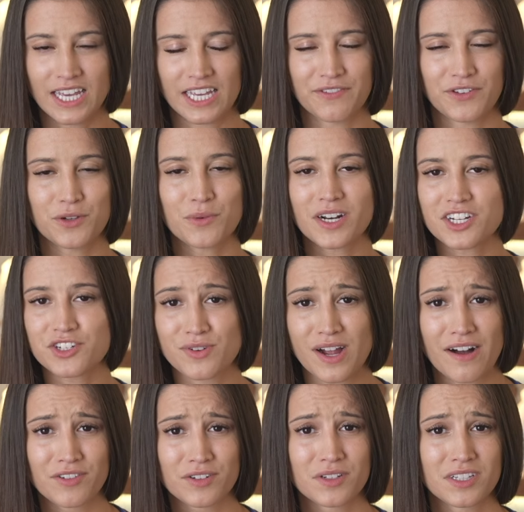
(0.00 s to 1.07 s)
If you want to
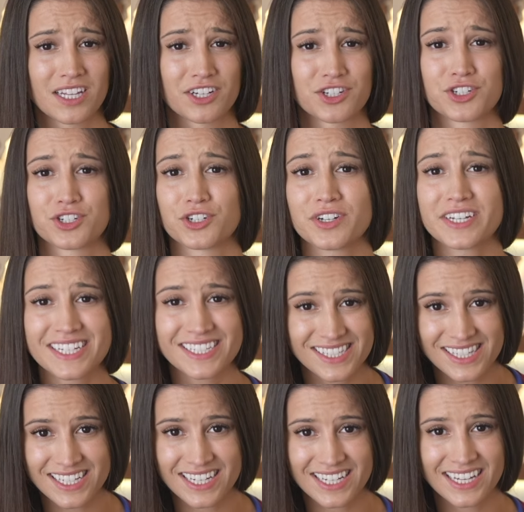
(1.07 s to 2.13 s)
travel
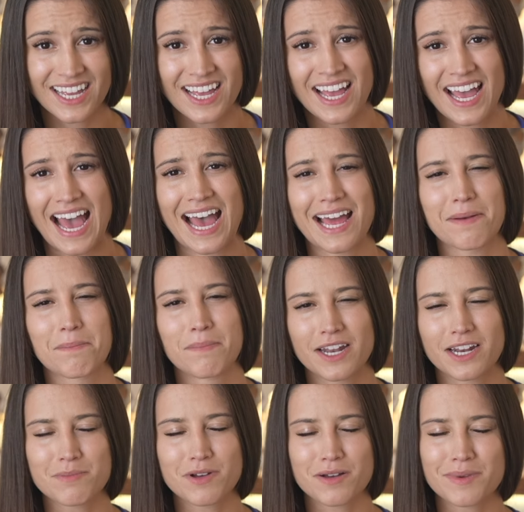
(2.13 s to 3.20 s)
luxuriously, at
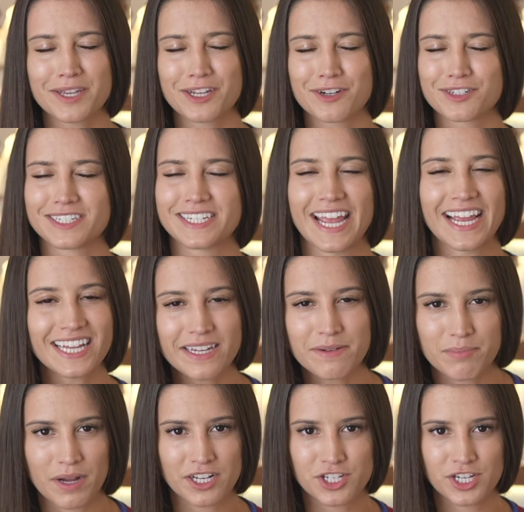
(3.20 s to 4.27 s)
minimum, your daily
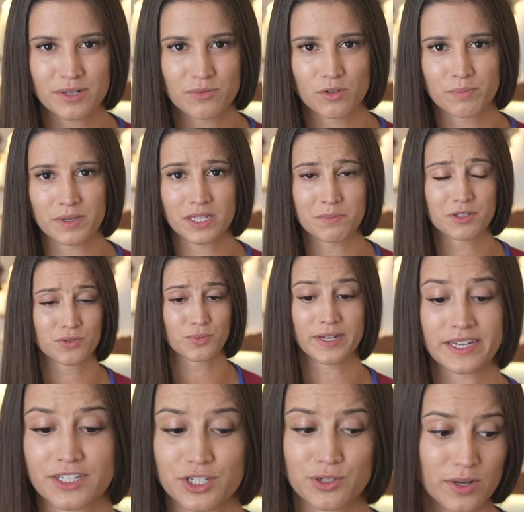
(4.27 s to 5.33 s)
budget will be
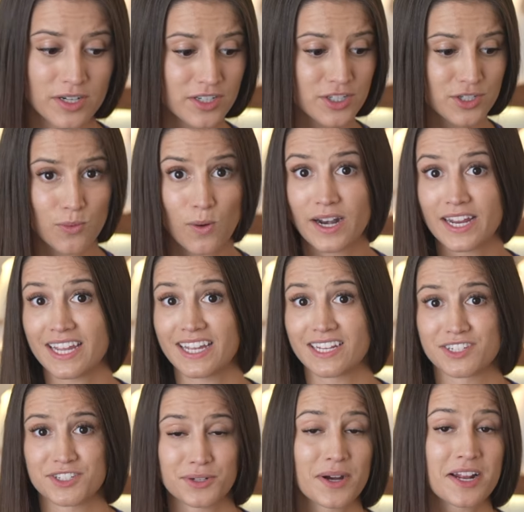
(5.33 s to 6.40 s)
between $220
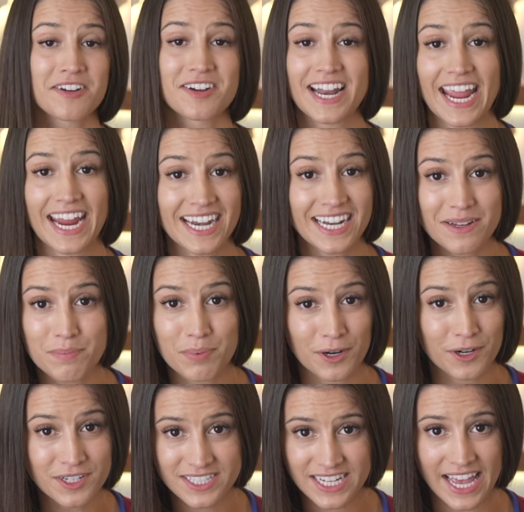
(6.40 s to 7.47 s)
and $280
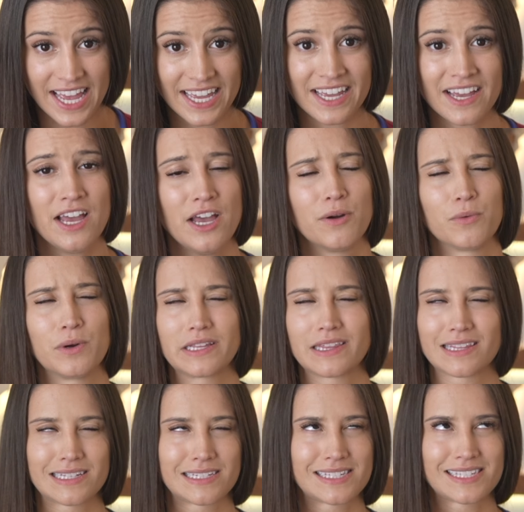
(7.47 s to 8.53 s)
per day,
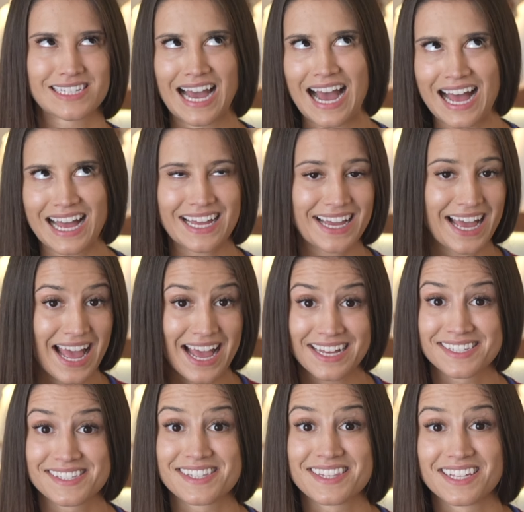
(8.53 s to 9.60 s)
with the sky
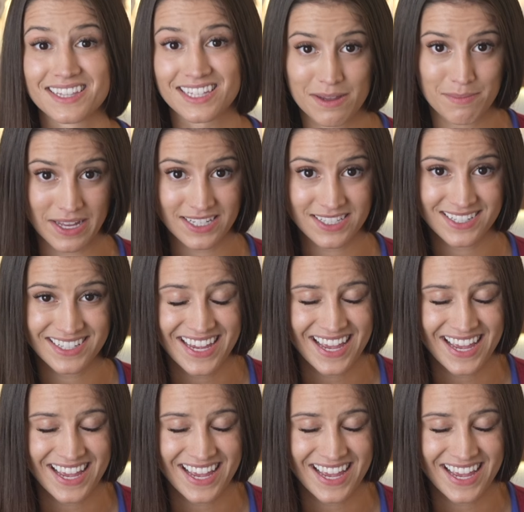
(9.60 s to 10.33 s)
as the limit.